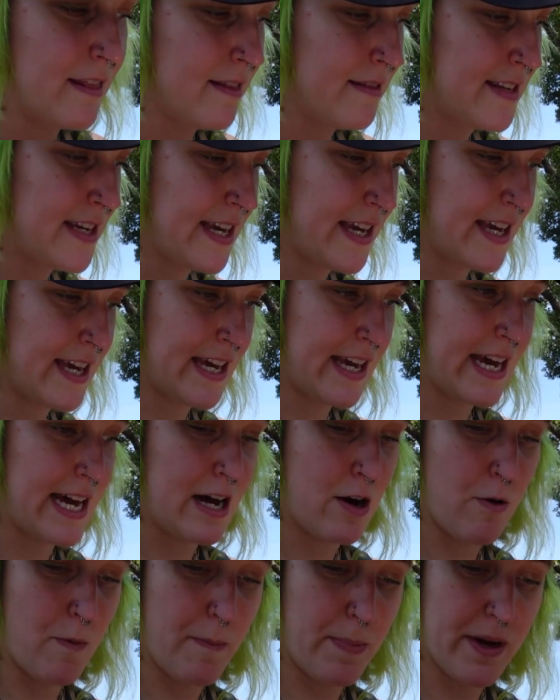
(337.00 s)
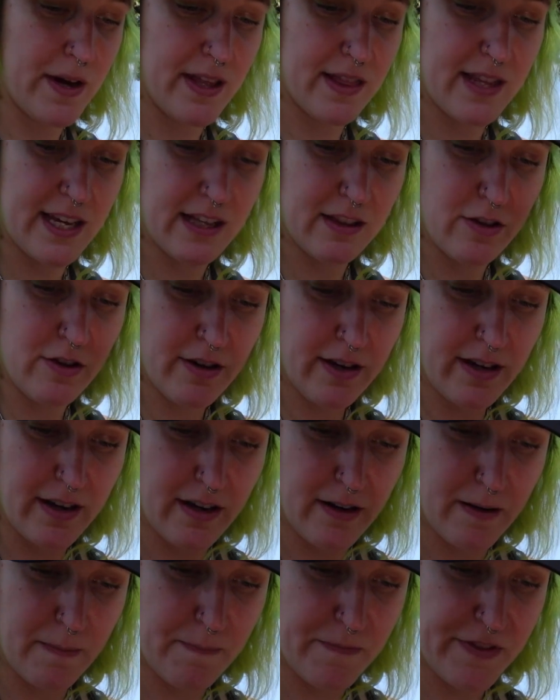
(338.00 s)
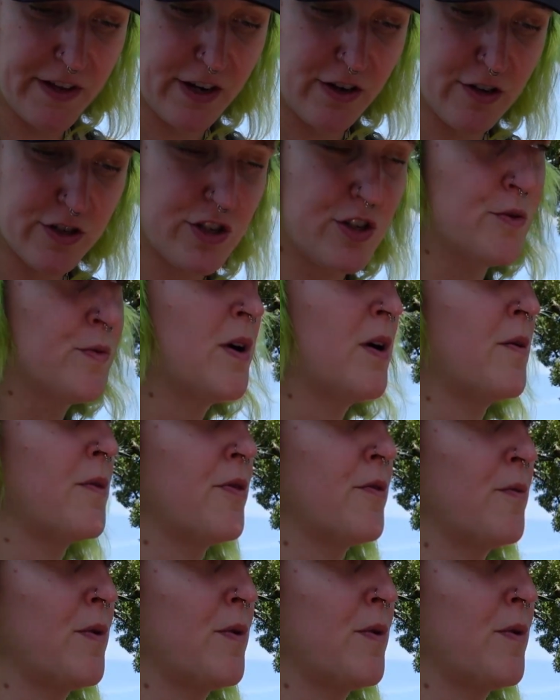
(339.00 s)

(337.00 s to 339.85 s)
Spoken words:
taking it out, but they look thicker. Do you want the